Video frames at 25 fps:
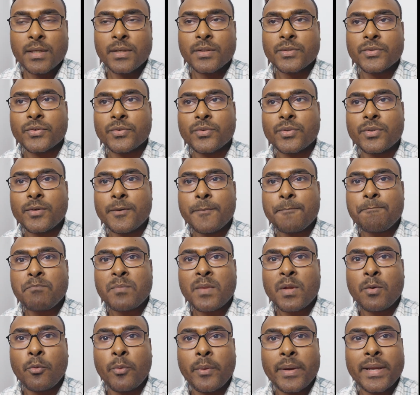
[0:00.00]
so
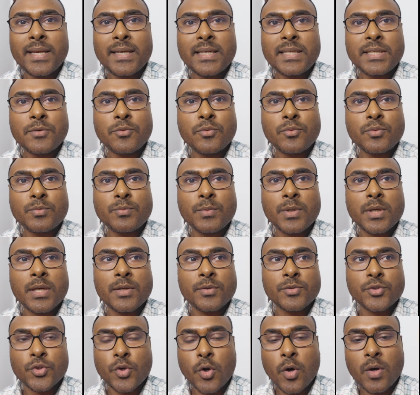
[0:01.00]
when you
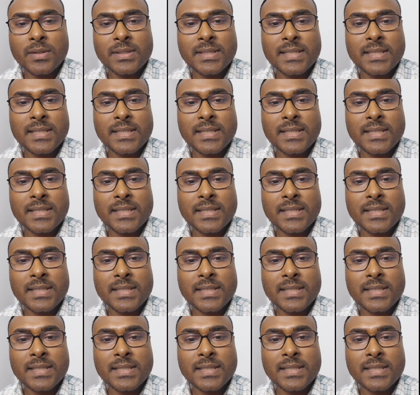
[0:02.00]
draw